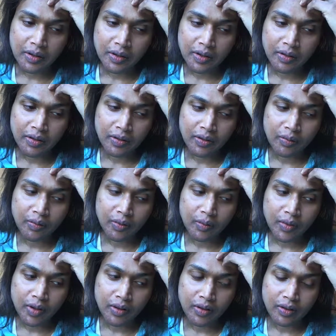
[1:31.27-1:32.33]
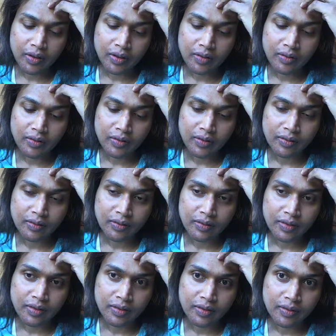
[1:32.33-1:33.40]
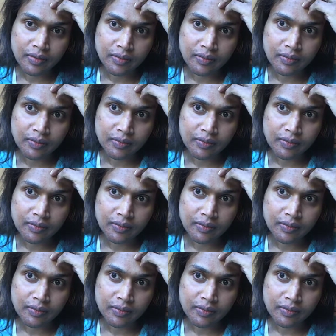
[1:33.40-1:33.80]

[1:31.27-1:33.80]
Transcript: catch some of my things and um,